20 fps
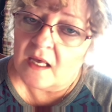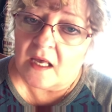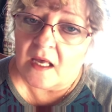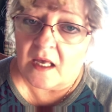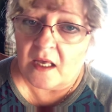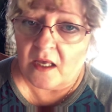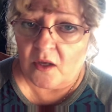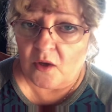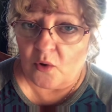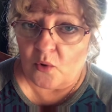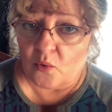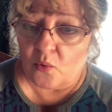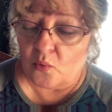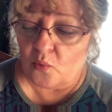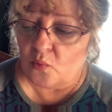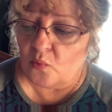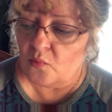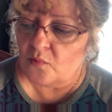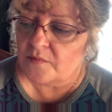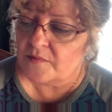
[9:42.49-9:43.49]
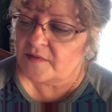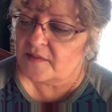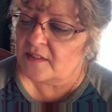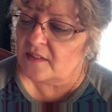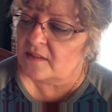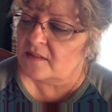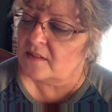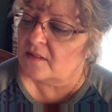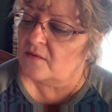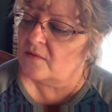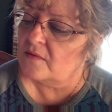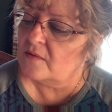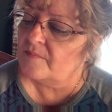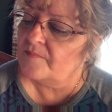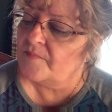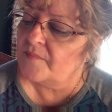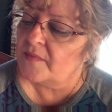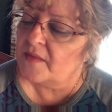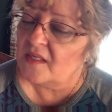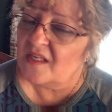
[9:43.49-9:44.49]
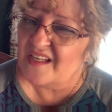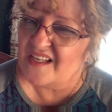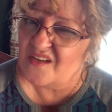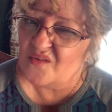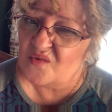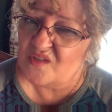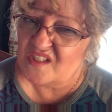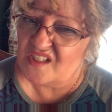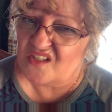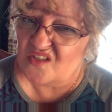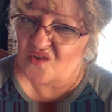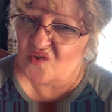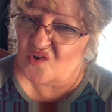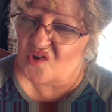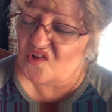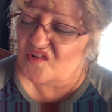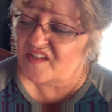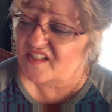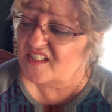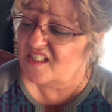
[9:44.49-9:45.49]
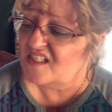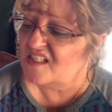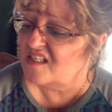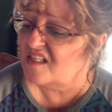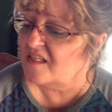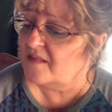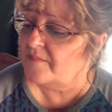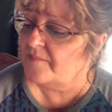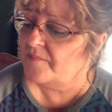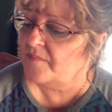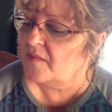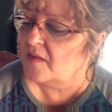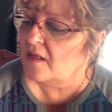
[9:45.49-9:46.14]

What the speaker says: "Oh," said Toad, "it was here all the time.